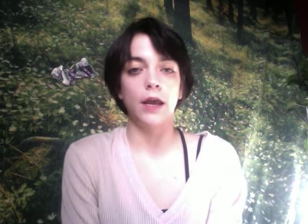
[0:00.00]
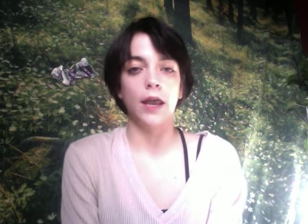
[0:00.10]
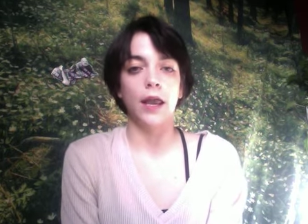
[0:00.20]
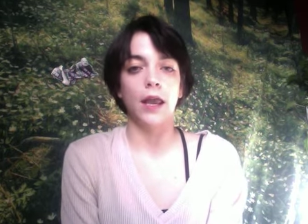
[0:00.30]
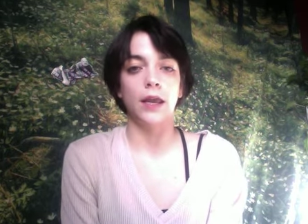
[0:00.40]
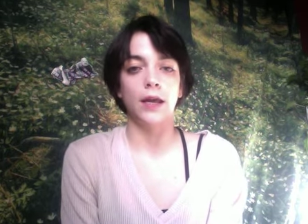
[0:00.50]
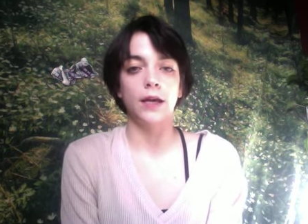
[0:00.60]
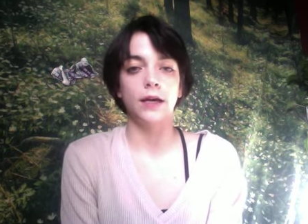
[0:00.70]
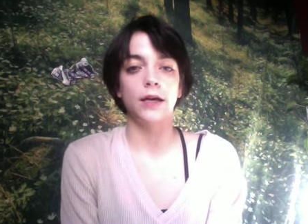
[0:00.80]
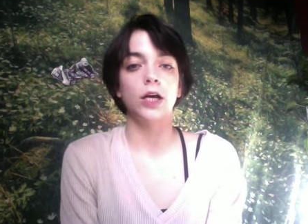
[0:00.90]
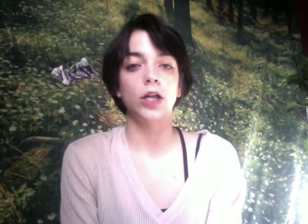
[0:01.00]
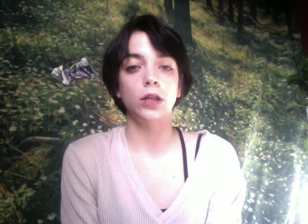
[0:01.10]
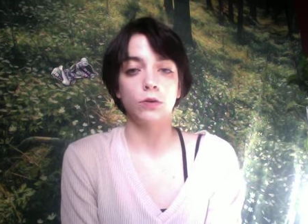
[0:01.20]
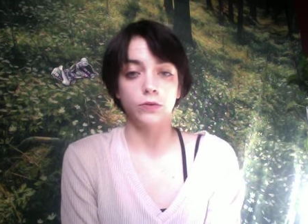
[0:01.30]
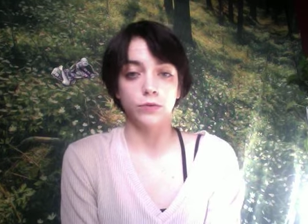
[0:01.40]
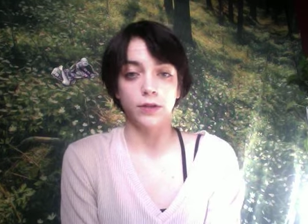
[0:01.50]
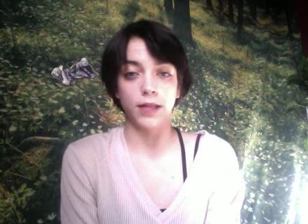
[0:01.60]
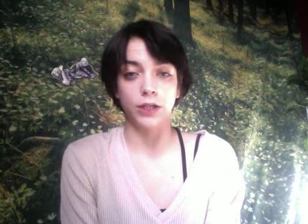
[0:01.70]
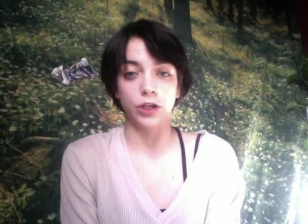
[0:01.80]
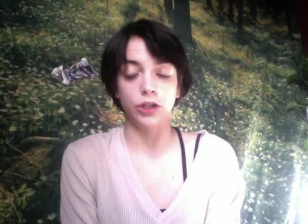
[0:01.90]
a close
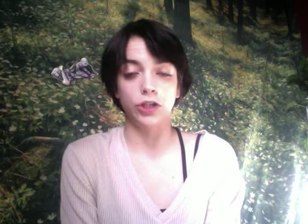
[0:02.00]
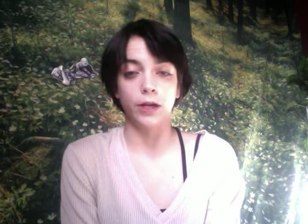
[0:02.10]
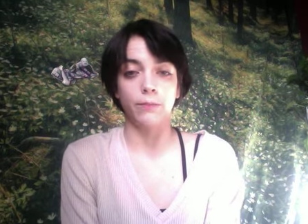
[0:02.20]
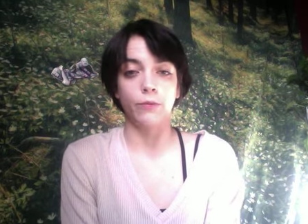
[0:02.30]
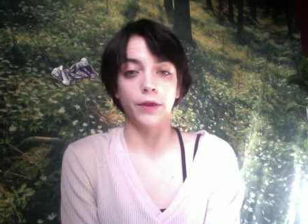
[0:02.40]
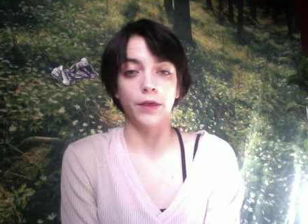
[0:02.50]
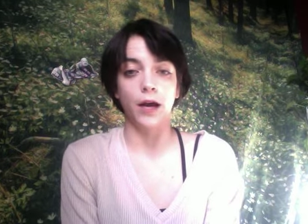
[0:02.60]
relationship with